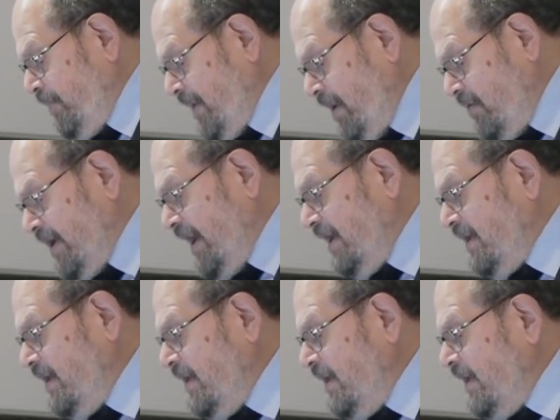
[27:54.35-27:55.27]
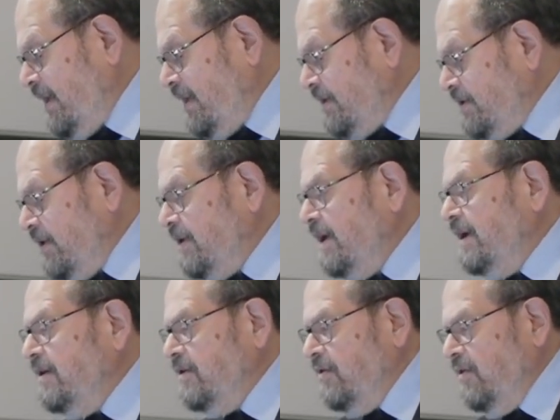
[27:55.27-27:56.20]
Okay, so
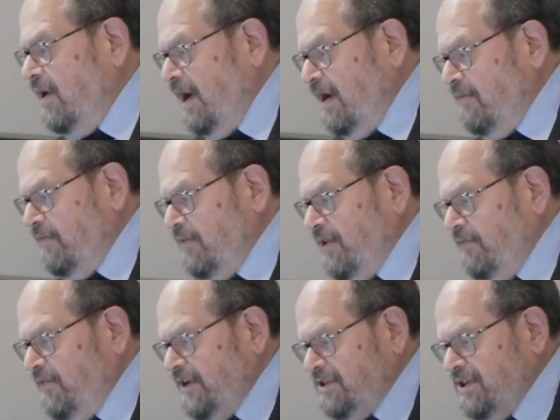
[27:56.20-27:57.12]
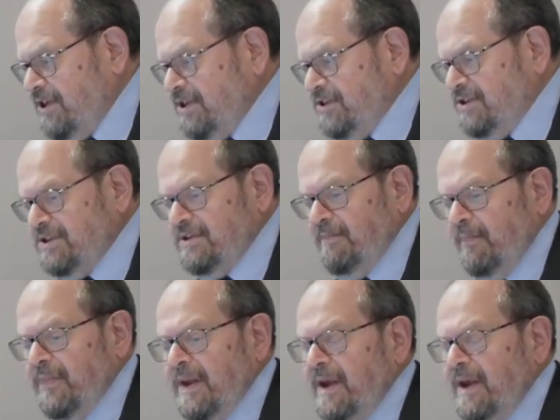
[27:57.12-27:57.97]
there you have the physics.